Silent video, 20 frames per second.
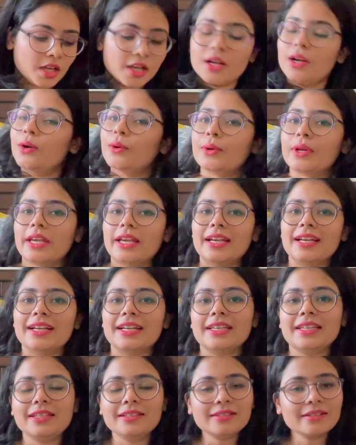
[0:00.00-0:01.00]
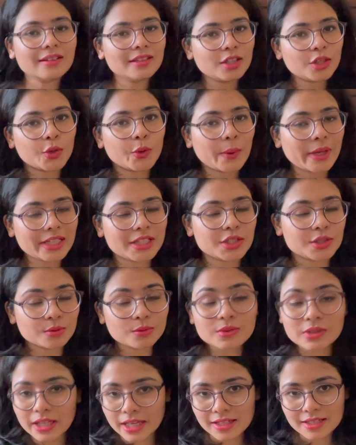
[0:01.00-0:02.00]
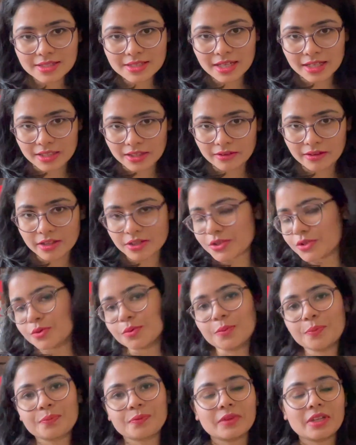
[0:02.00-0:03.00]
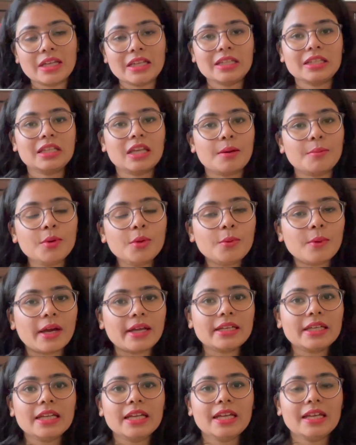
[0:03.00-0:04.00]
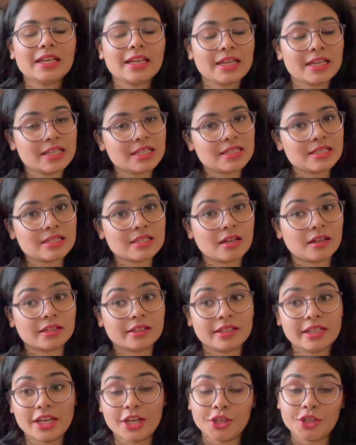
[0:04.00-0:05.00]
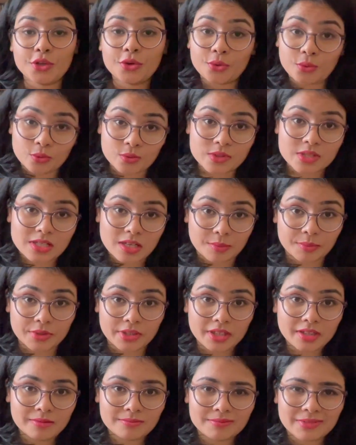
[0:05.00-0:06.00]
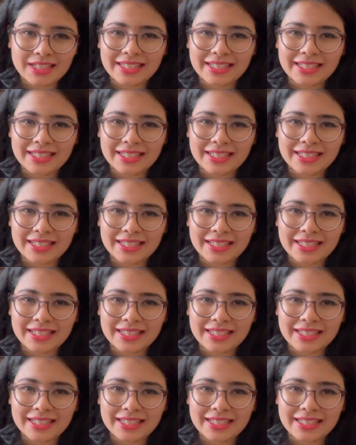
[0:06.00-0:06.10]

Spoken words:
Okay, here are the quick 2 things that you can do. Number 1 is create your own summary.